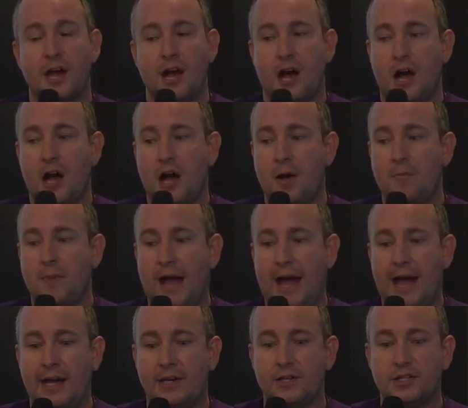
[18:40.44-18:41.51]
um,
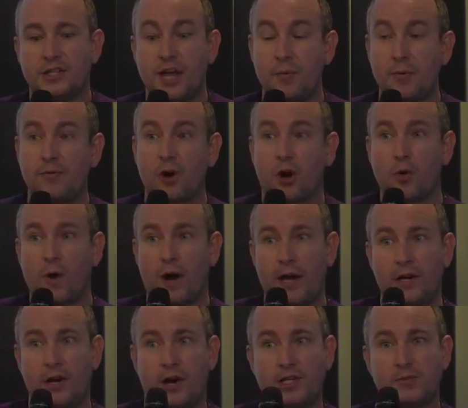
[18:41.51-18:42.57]
and yeah, we've got quite a
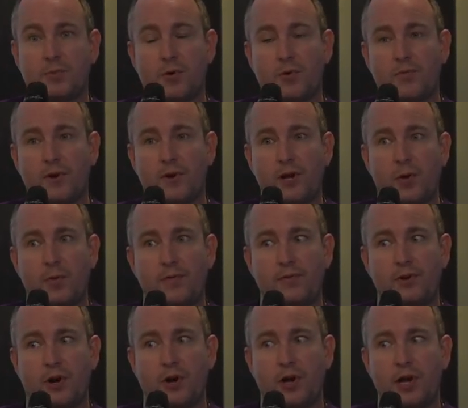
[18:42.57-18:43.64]
nice portfolio. We've
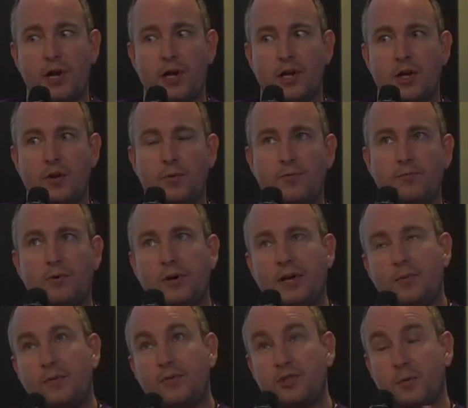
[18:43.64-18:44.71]
got. We've probably,
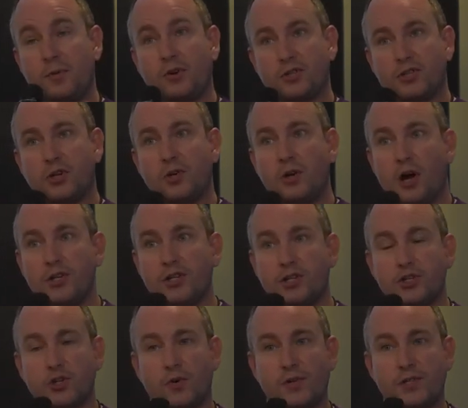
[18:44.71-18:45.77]
we've, so we've got two large
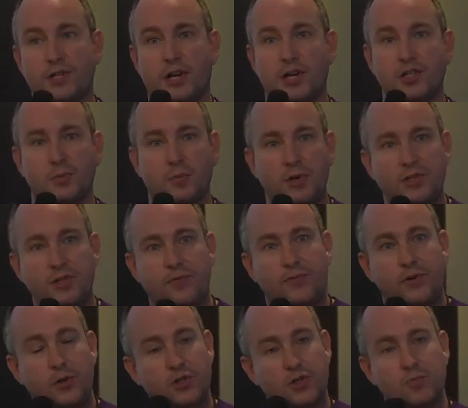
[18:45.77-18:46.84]
insurance customers, a
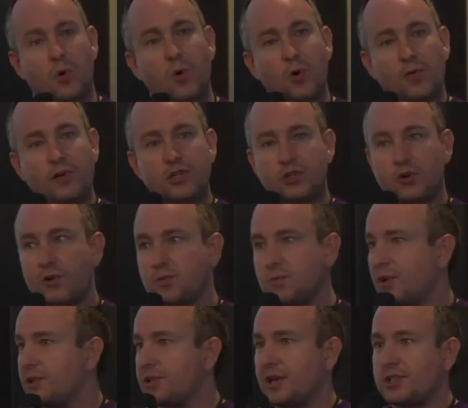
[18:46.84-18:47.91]
few smaller insurers. We've
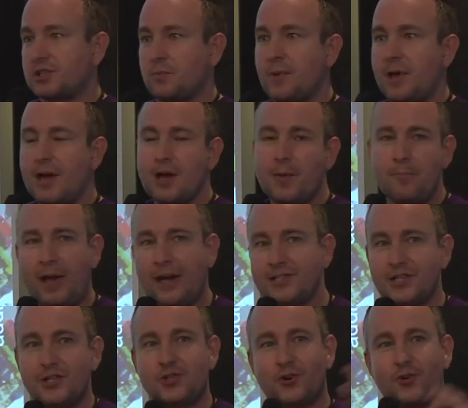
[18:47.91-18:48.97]
got like some pet
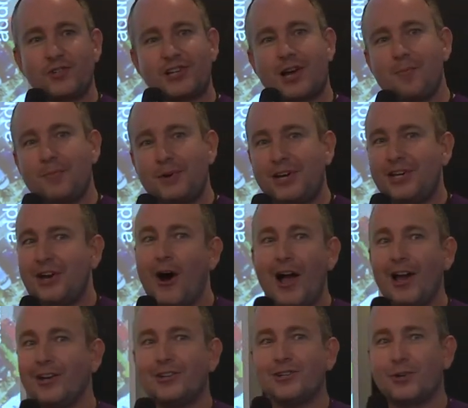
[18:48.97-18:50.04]
insurance company in
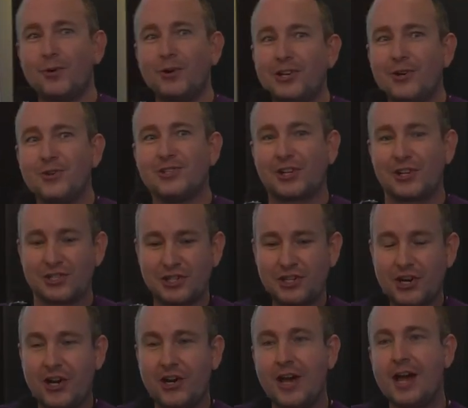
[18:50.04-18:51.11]
Ireland who are using us, you
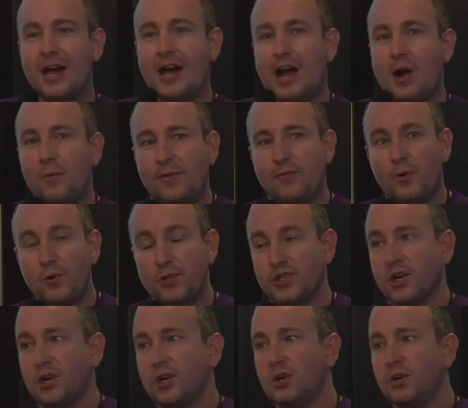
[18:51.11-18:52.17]
know. And we've
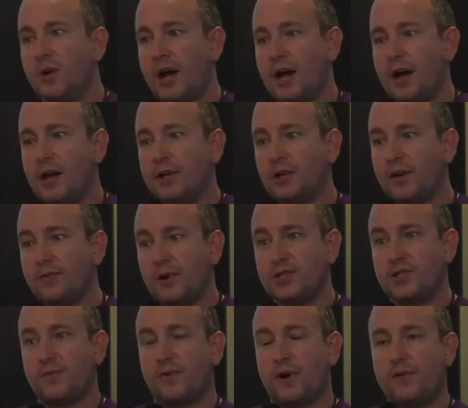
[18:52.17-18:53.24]
also uh,
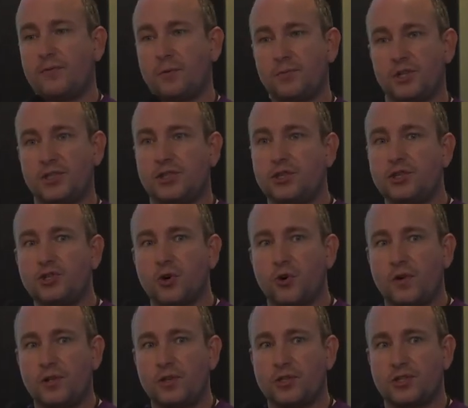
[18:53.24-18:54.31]
diversified from just
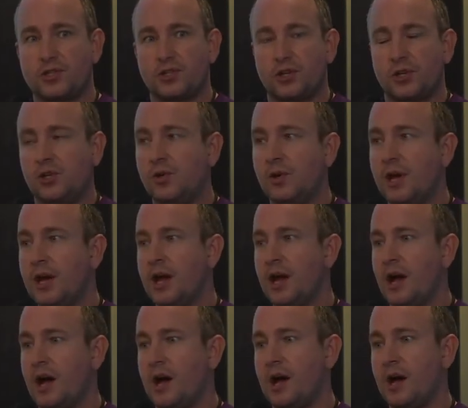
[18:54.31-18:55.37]
insurance to
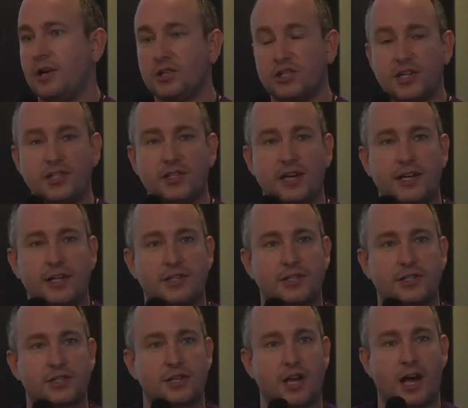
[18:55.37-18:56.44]
uh,
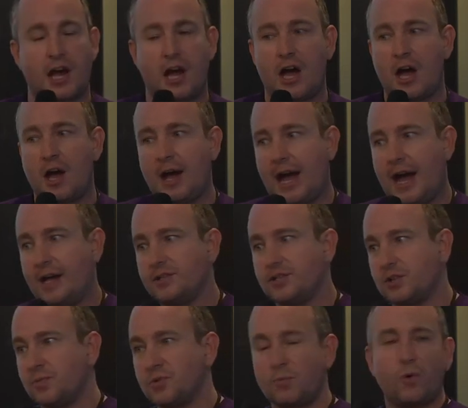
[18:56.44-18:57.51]
logistics uh, and
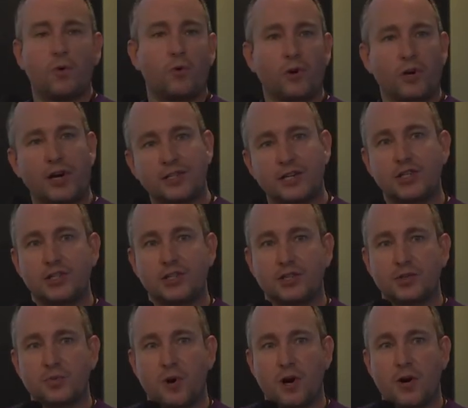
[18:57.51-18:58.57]
some smaller organizations
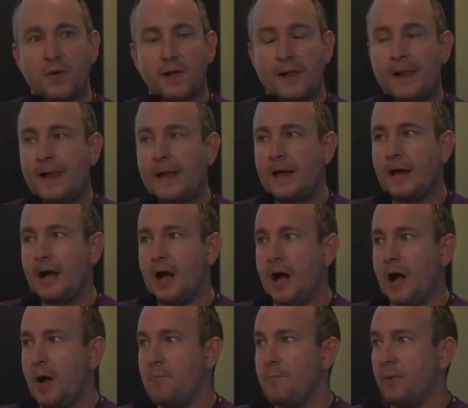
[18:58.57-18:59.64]
as well.
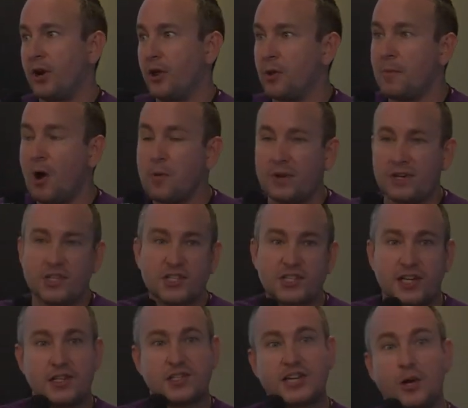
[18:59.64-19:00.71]
Um, but at the moment, as I
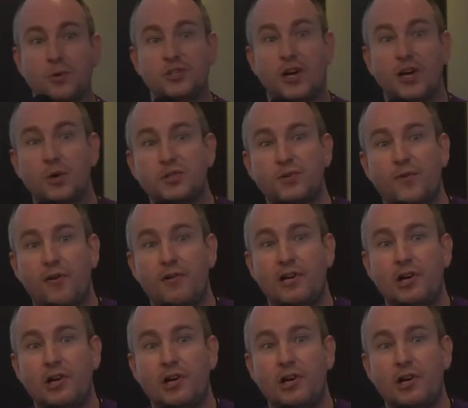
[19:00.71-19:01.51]
say, the sales cycles are very